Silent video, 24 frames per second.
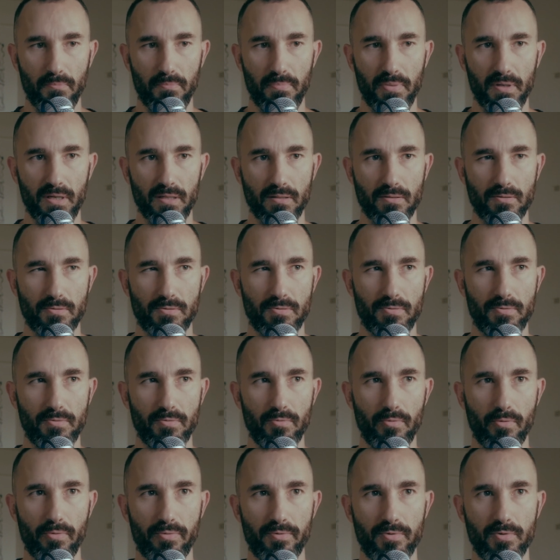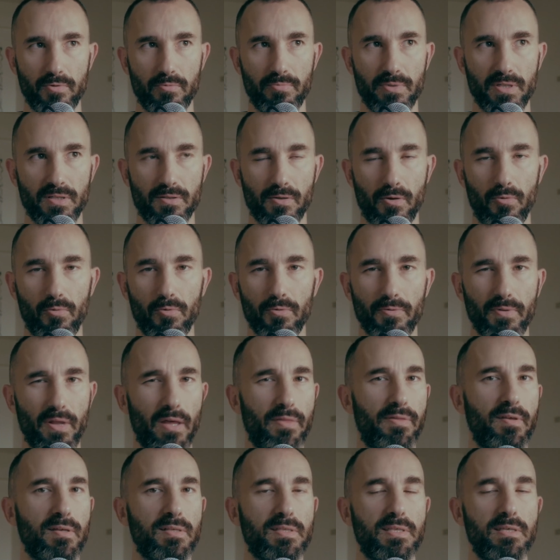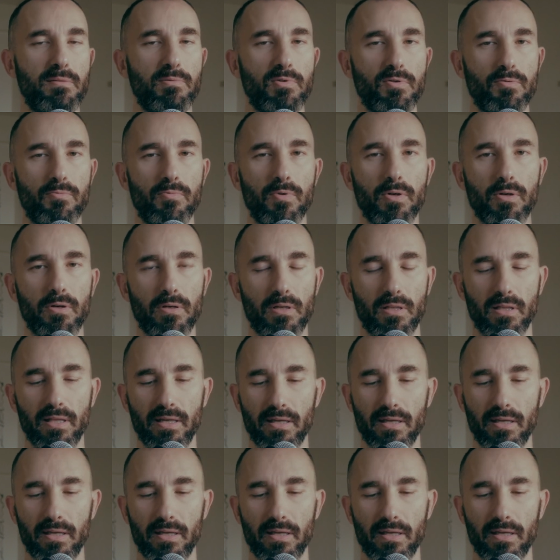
But truth to be told, nothing seemed to work.